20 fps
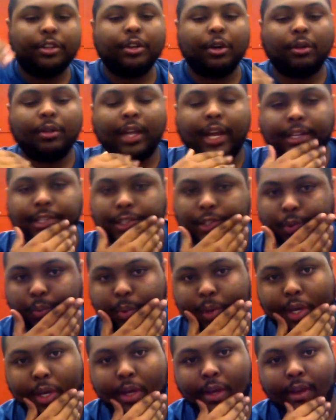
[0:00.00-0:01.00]
lights the
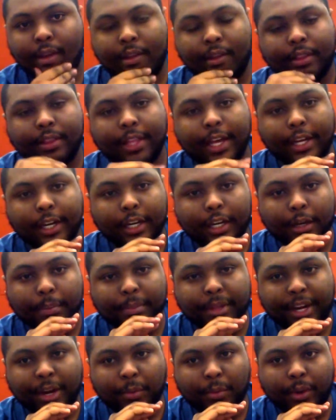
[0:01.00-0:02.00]
way that
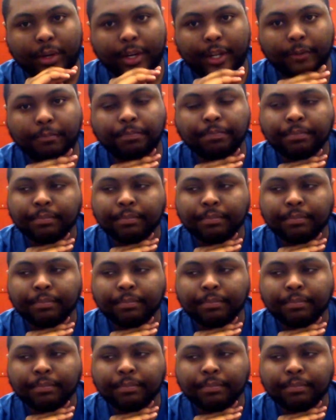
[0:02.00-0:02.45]
I wanted.